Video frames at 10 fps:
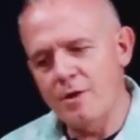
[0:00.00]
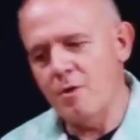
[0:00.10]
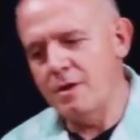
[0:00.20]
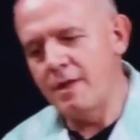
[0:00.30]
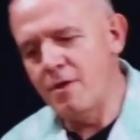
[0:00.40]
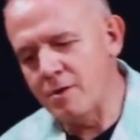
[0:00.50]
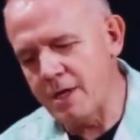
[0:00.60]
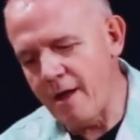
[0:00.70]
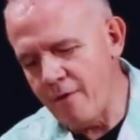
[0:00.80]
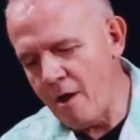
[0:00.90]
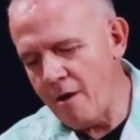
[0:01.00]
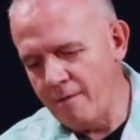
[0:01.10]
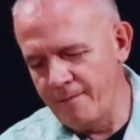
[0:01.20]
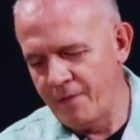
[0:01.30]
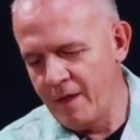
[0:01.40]
We don't need those on there.
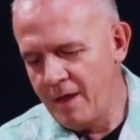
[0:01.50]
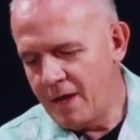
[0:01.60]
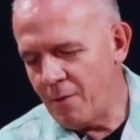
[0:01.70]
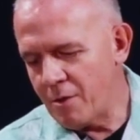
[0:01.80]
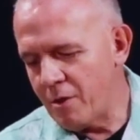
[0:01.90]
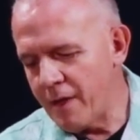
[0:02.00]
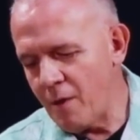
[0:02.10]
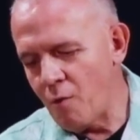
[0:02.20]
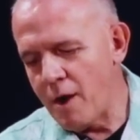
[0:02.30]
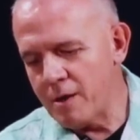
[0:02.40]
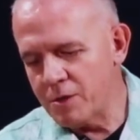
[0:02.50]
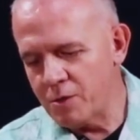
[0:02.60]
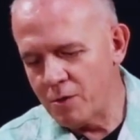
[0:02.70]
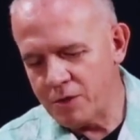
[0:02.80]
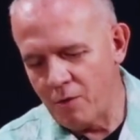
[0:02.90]
I want all that water
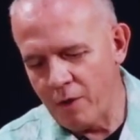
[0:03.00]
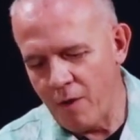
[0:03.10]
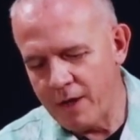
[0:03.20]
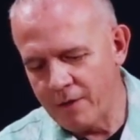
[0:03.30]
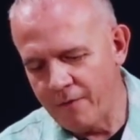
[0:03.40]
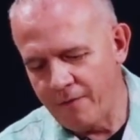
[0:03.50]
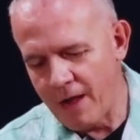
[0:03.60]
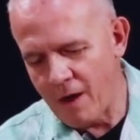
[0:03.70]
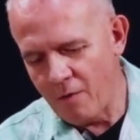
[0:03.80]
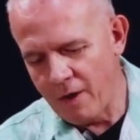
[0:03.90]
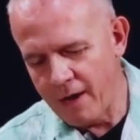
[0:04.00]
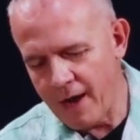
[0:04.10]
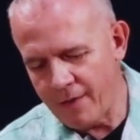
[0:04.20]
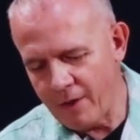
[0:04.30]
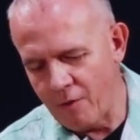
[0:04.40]
source going right to the flower and
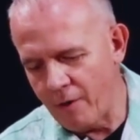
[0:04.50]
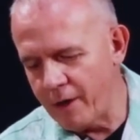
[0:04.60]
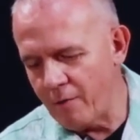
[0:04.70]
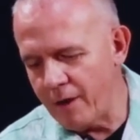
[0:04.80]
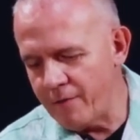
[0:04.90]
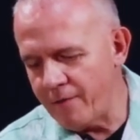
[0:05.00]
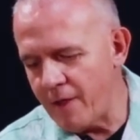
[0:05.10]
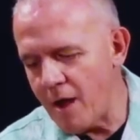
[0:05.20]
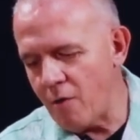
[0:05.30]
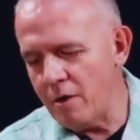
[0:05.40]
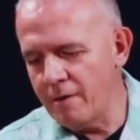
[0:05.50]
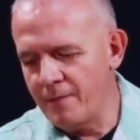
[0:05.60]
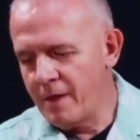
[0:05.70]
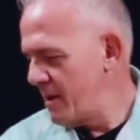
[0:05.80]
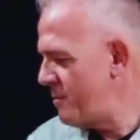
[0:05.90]
not the greenery of the flower.
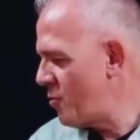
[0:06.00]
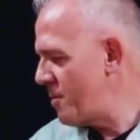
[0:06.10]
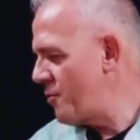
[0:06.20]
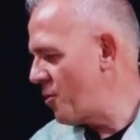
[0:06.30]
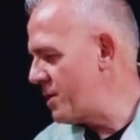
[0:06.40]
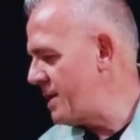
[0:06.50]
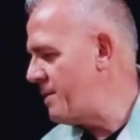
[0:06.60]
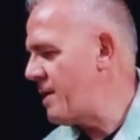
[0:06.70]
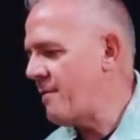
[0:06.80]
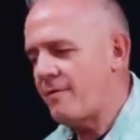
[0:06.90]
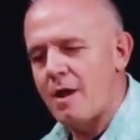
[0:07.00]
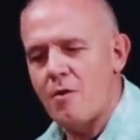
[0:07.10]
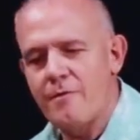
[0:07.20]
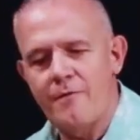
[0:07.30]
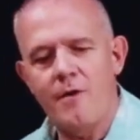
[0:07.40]
More important to keep that
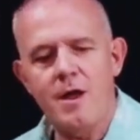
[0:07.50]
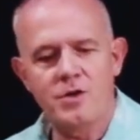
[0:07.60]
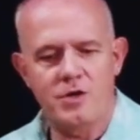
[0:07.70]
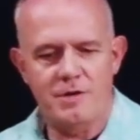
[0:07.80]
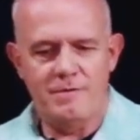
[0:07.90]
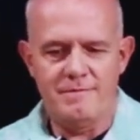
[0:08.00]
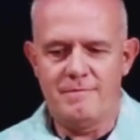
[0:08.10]
flower fresh.